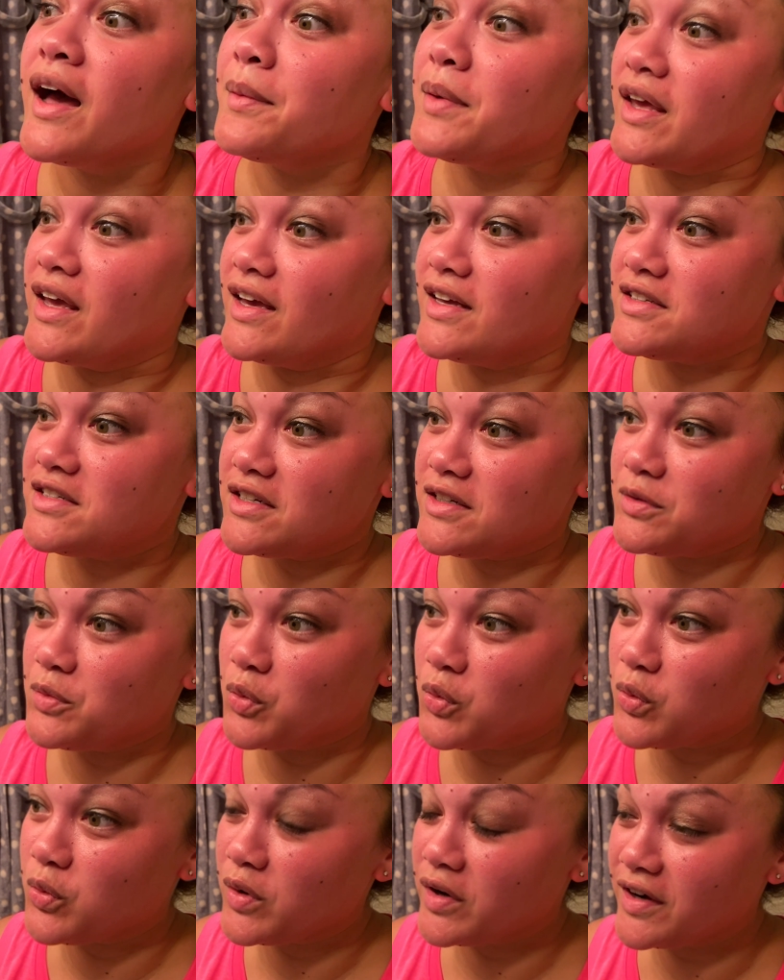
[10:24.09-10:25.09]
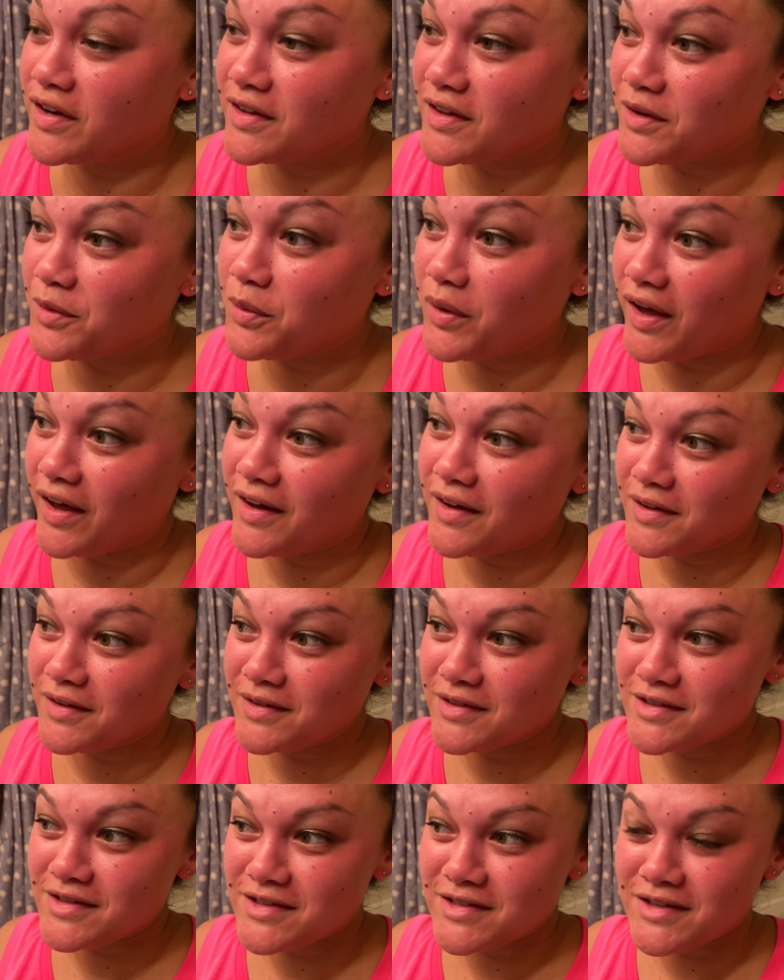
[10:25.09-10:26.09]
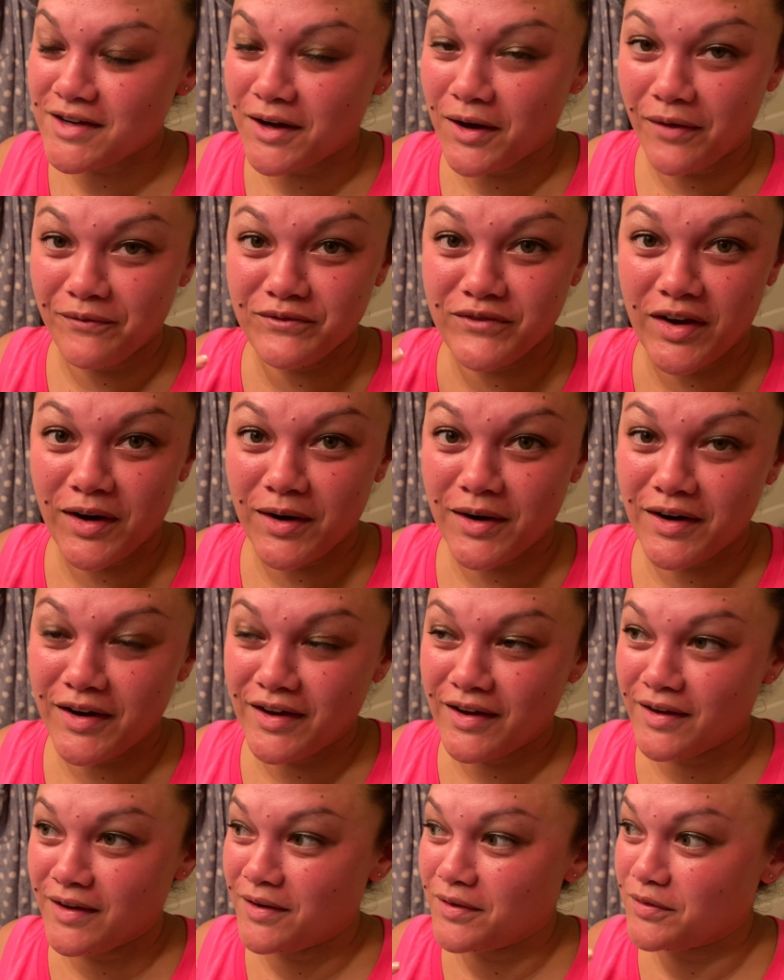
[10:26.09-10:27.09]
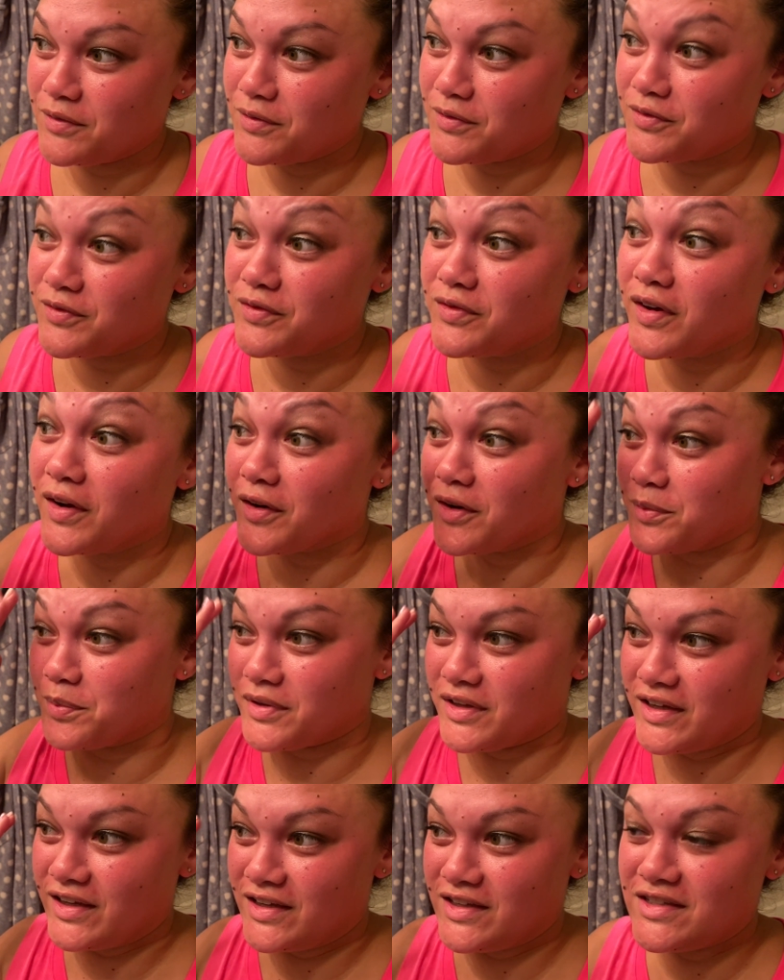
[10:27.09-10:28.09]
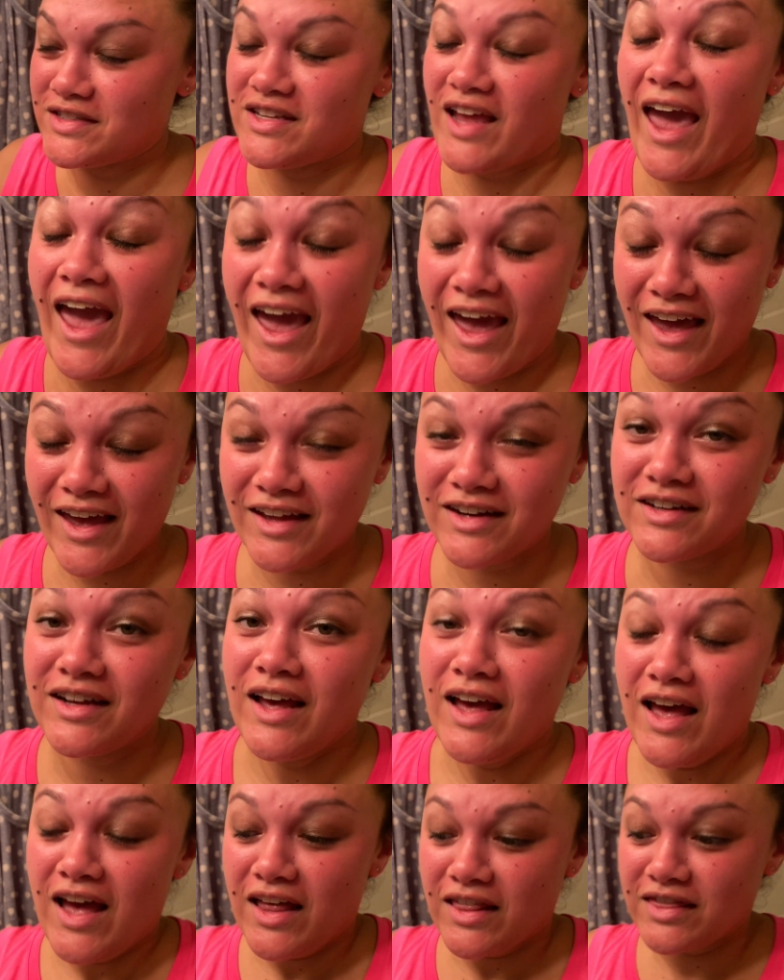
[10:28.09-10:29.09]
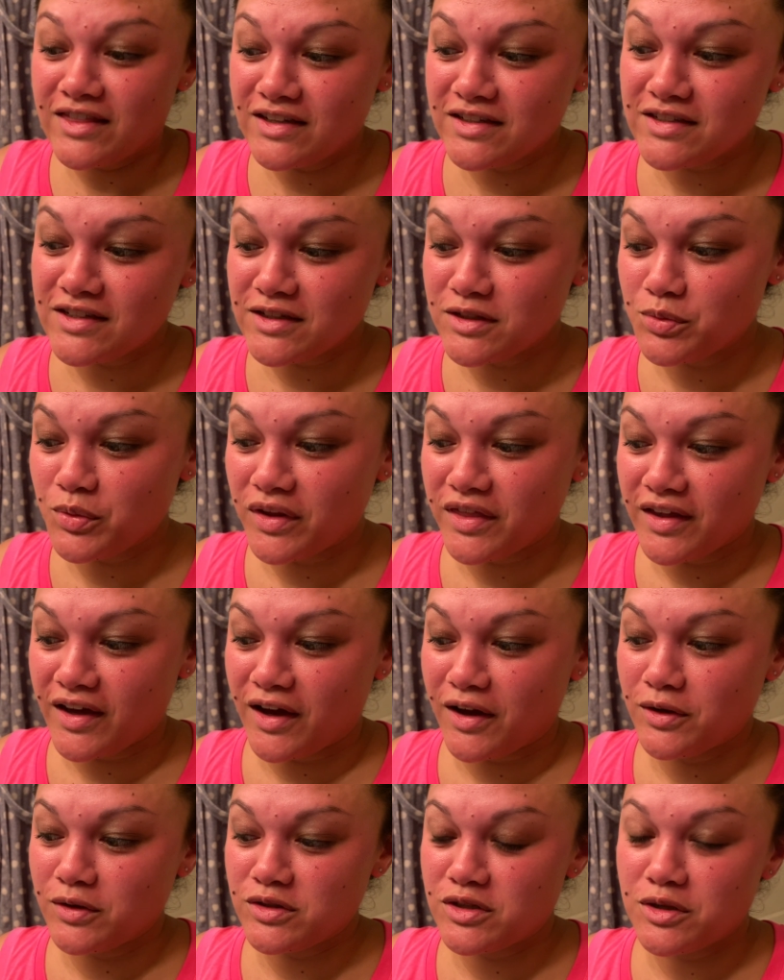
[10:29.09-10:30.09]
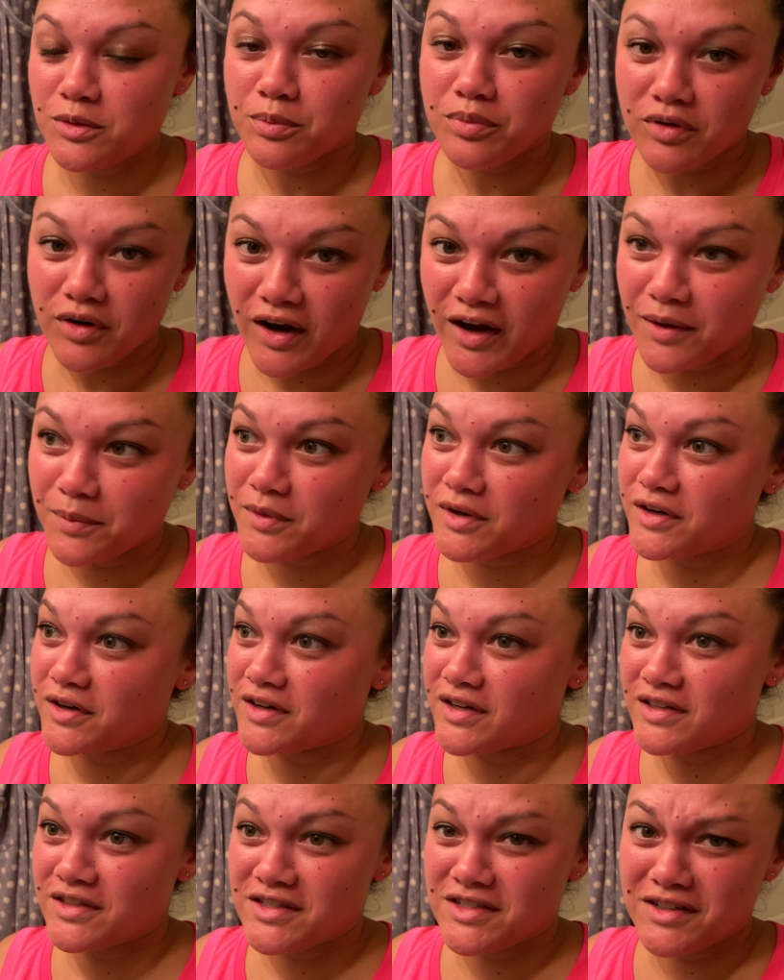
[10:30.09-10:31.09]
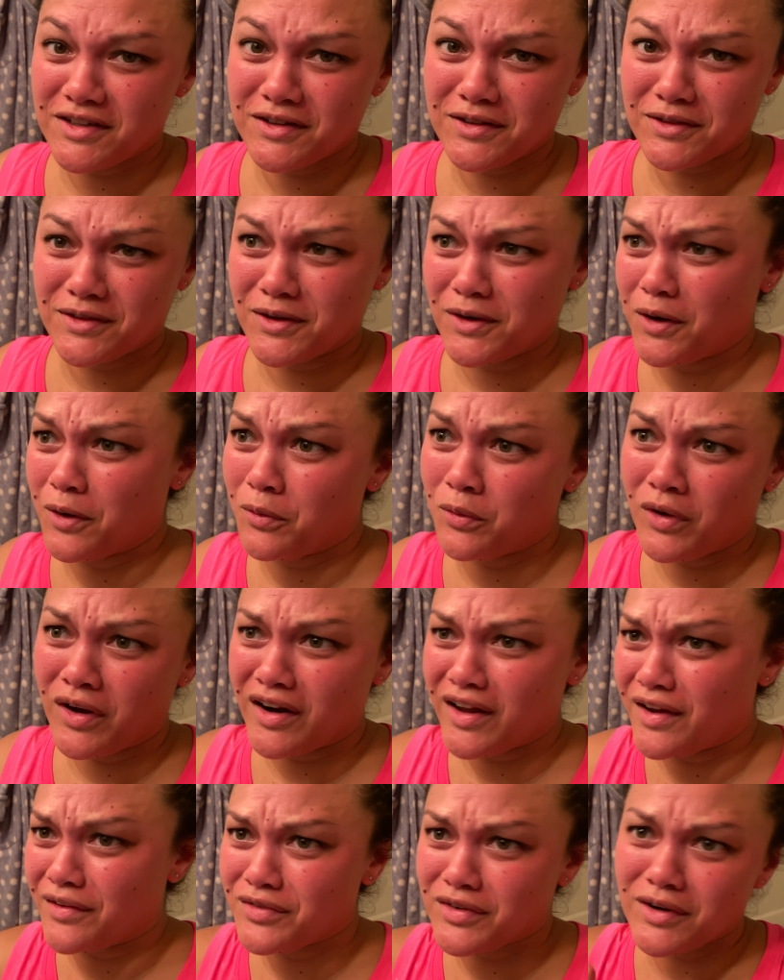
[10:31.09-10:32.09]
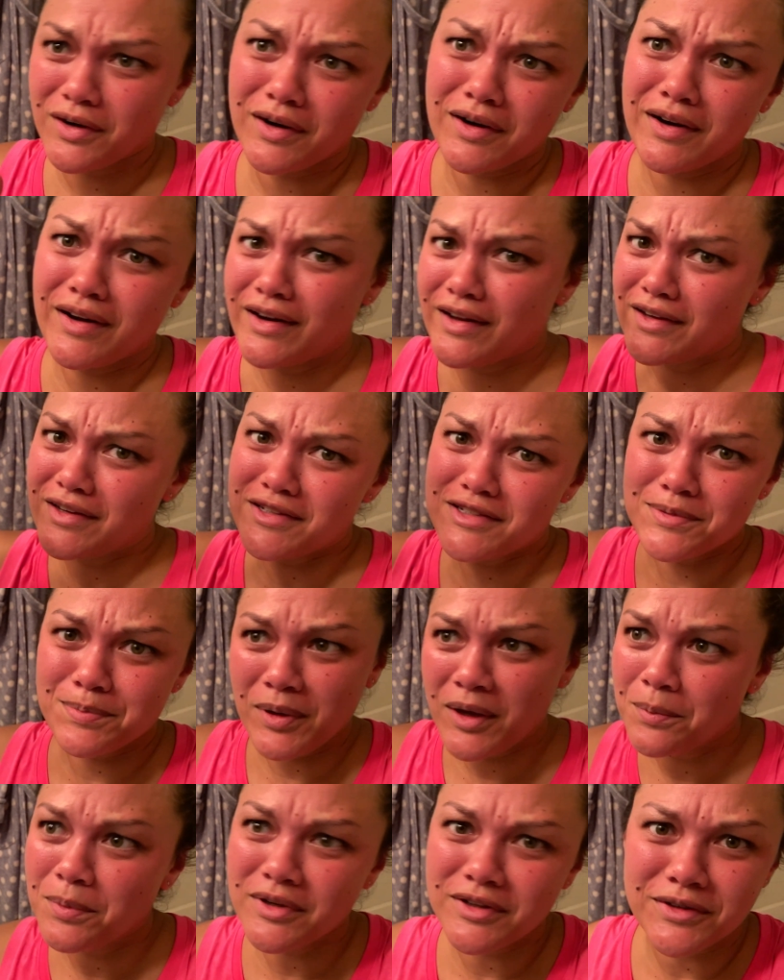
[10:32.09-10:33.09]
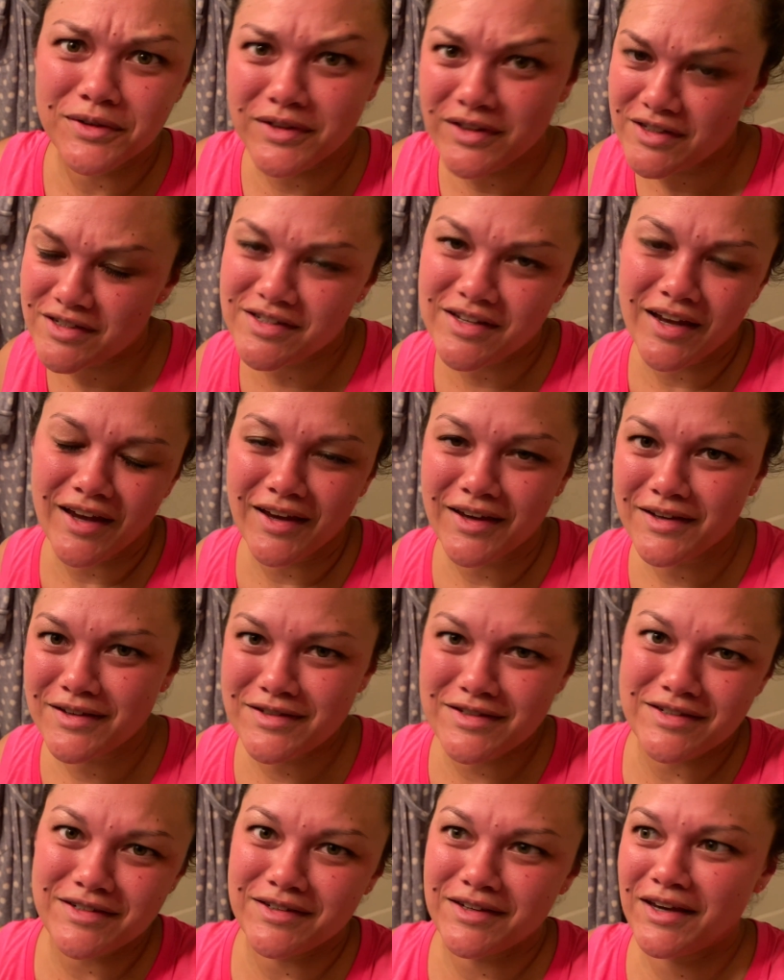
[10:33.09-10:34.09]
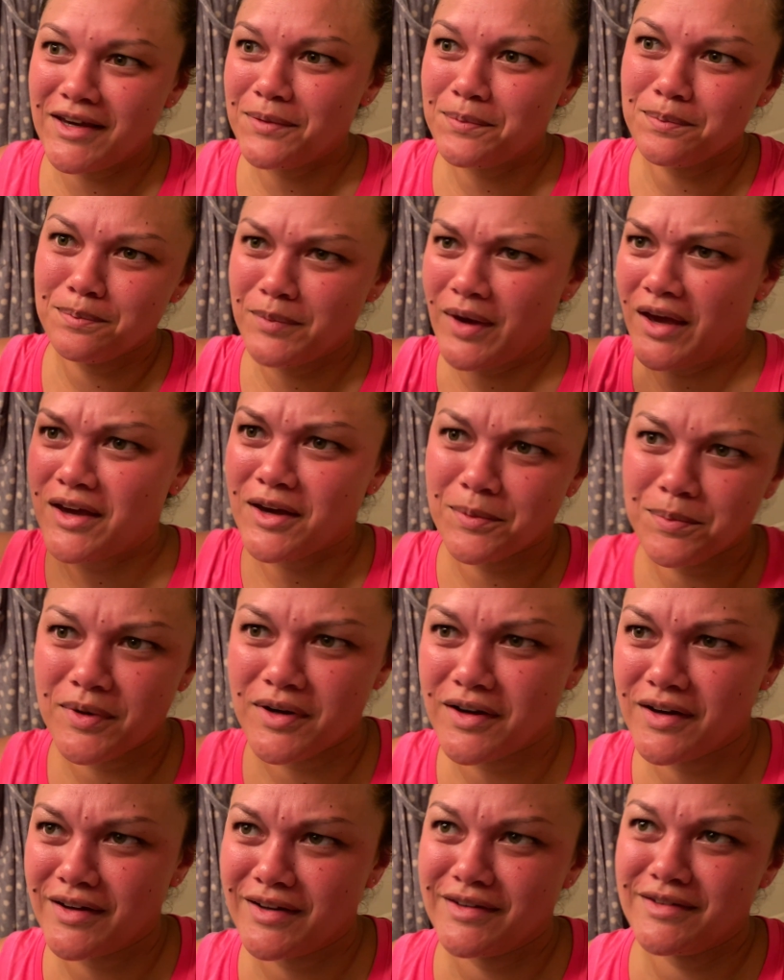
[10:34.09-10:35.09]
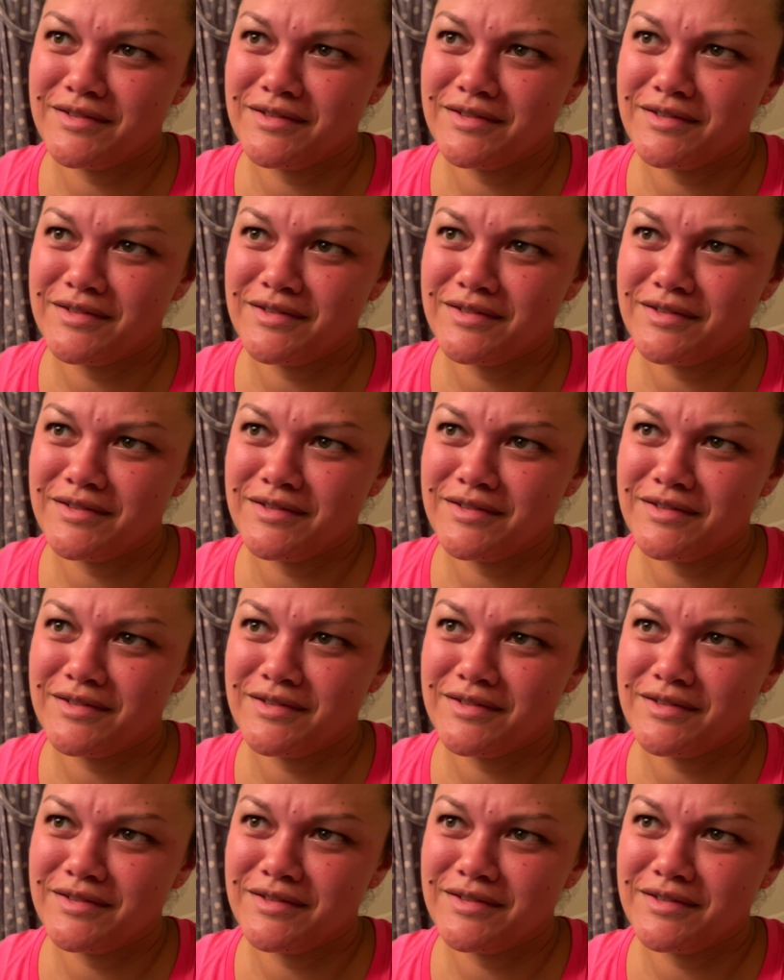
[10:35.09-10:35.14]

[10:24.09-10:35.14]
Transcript: mean, it did really well, so I'm very, very pleased. And this is without primer, concealer, or whatever it is people do these days to keep makeup on.